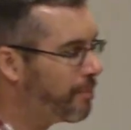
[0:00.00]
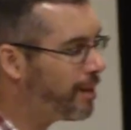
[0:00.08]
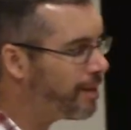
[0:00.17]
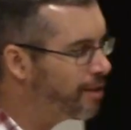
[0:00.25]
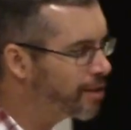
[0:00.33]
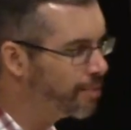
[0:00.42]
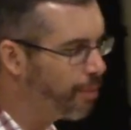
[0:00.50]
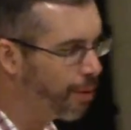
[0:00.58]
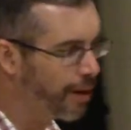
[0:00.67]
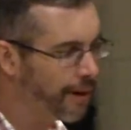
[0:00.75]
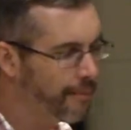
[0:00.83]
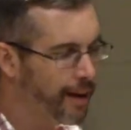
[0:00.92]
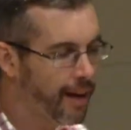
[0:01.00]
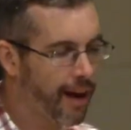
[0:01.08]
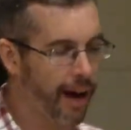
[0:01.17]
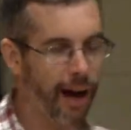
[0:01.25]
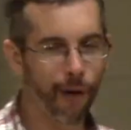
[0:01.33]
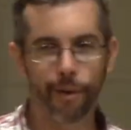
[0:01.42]
This morning,
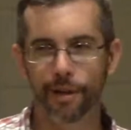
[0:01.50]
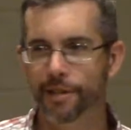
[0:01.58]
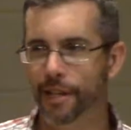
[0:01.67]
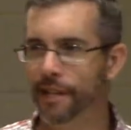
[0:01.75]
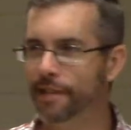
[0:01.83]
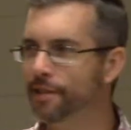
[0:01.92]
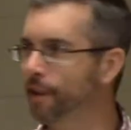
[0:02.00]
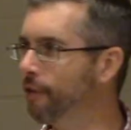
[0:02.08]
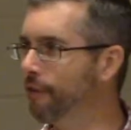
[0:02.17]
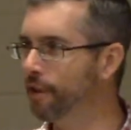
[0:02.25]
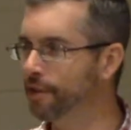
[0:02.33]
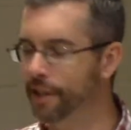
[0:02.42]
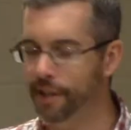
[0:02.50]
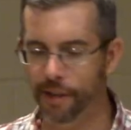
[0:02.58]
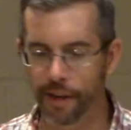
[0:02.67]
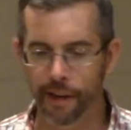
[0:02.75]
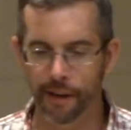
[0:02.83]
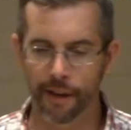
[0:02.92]
I, I want us to consider a verse that,
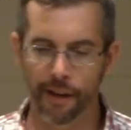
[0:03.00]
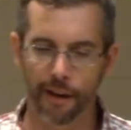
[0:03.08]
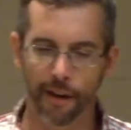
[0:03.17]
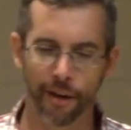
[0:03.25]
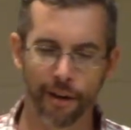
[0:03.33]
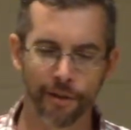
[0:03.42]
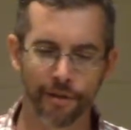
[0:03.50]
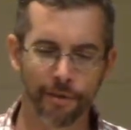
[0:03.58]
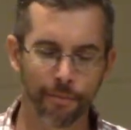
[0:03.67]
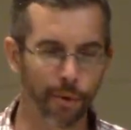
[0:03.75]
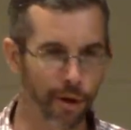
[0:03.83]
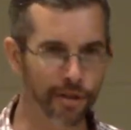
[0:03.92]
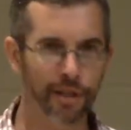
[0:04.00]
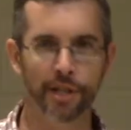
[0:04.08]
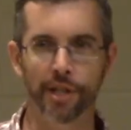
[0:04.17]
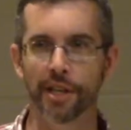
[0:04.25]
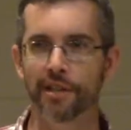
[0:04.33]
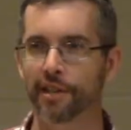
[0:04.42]
uh, or some words that
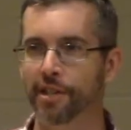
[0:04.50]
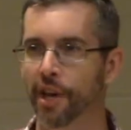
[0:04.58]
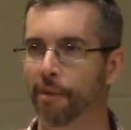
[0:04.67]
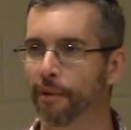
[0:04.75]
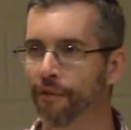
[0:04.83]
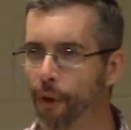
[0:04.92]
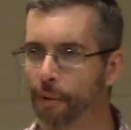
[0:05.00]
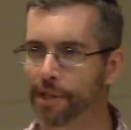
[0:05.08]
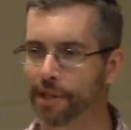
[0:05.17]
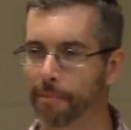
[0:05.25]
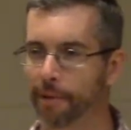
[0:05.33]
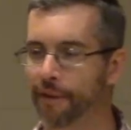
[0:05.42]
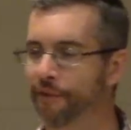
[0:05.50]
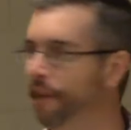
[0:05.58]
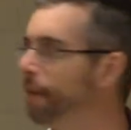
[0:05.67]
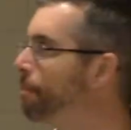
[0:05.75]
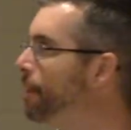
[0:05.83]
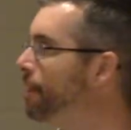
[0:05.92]
Jesus shared before we jump into
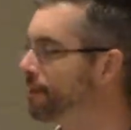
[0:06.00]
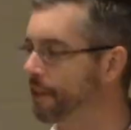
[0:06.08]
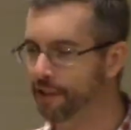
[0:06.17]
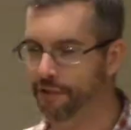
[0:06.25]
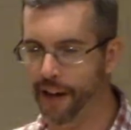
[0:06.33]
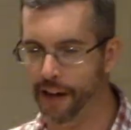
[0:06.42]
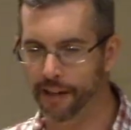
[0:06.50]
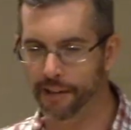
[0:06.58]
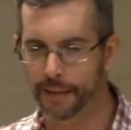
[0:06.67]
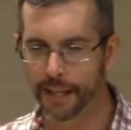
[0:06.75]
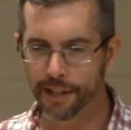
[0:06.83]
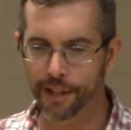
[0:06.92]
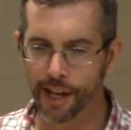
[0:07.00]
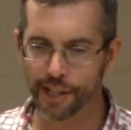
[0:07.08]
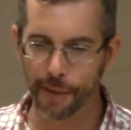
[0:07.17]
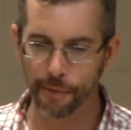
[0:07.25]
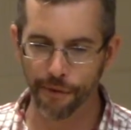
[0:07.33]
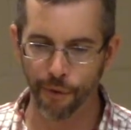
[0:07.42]
Philippians, and it's found in John
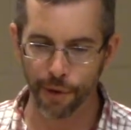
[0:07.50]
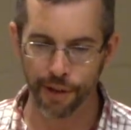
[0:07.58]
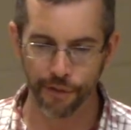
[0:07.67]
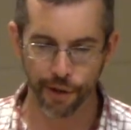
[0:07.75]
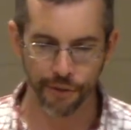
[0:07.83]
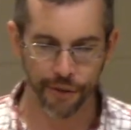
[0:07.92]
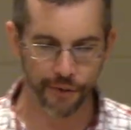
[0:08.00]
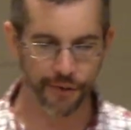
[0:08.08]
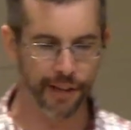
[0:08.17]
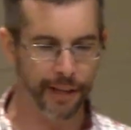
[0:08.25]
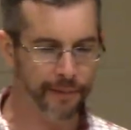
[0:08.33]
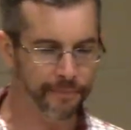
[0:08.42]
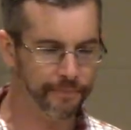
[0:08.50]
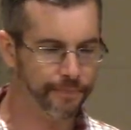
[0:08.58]
chapter 14, verse 15.